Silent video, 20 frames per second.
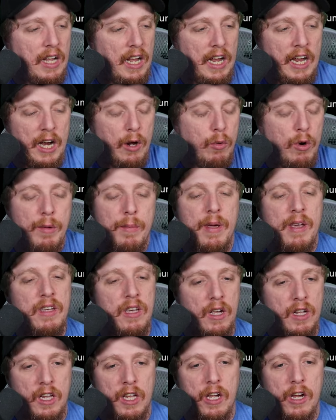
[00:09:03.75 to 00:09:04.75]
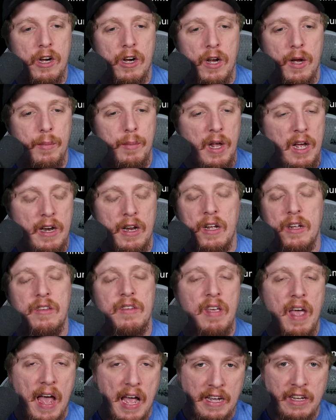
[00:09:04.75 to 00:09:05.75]
And I want to make it clear I'm not
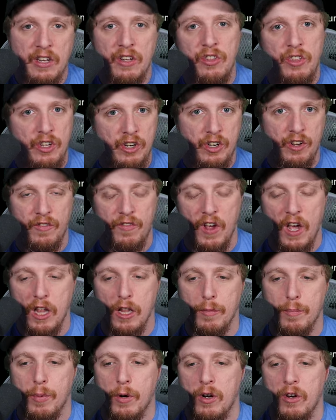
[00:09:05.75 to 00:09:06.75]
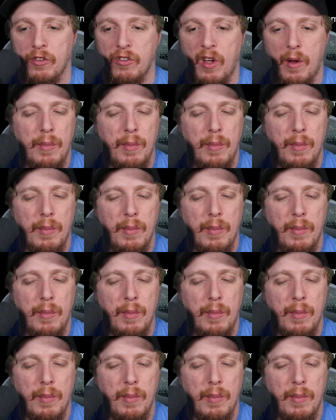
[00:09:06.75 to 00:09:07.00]
attacking the developers.